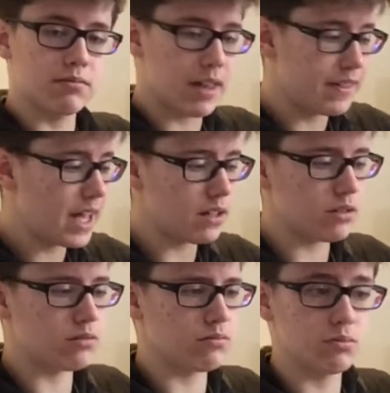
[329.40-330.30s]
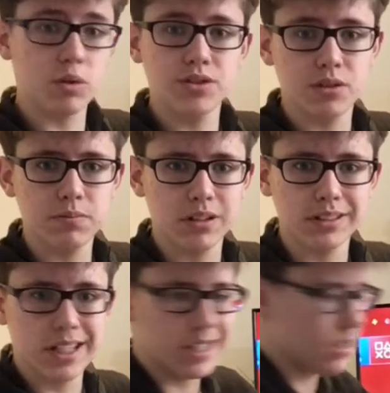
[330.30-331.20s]
then once you plug
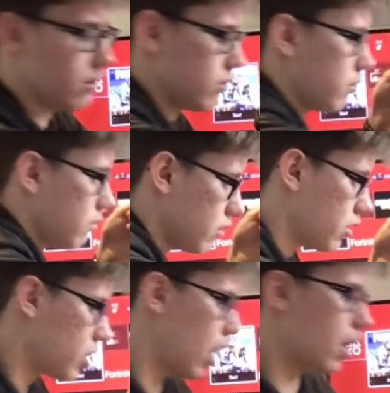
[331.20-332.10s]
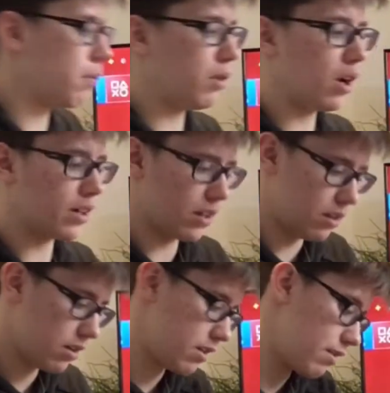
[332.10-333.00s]
that in, you gotta plug
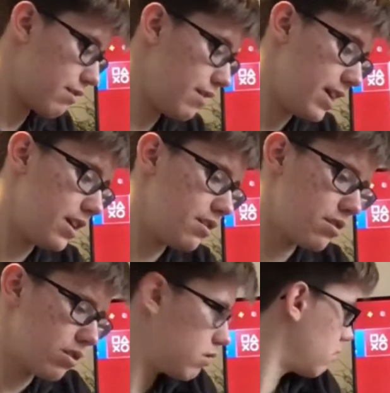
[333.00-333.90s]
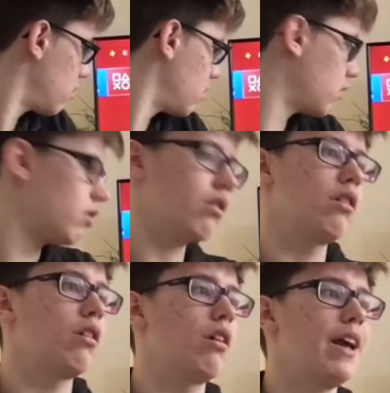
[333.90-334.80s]
these
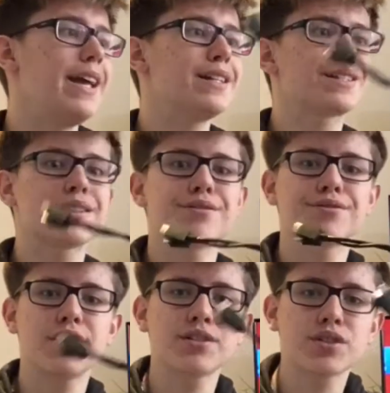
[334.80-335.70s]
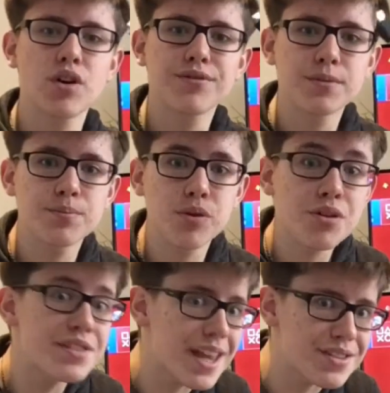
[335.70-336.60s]
into the front of the
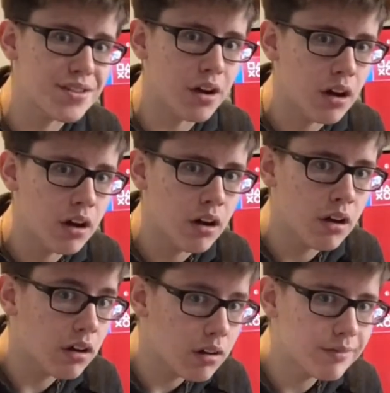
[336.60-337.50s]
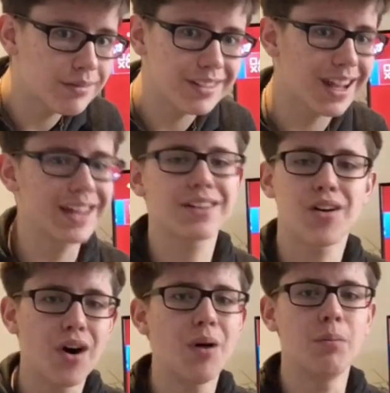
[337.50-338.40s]
processor. Like,
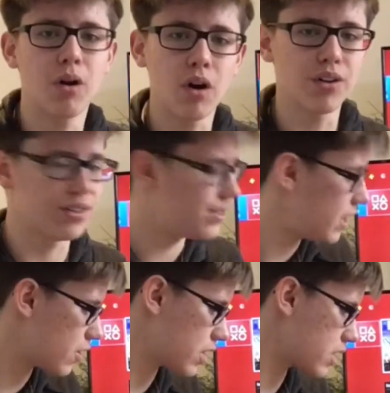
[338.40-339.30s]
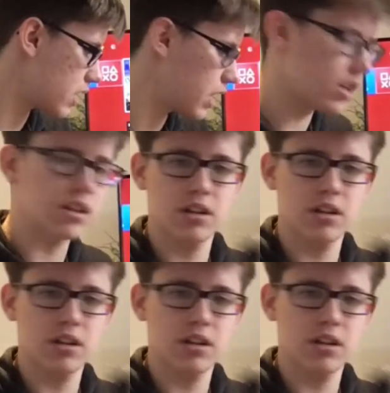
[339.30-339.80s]
come on, seriously.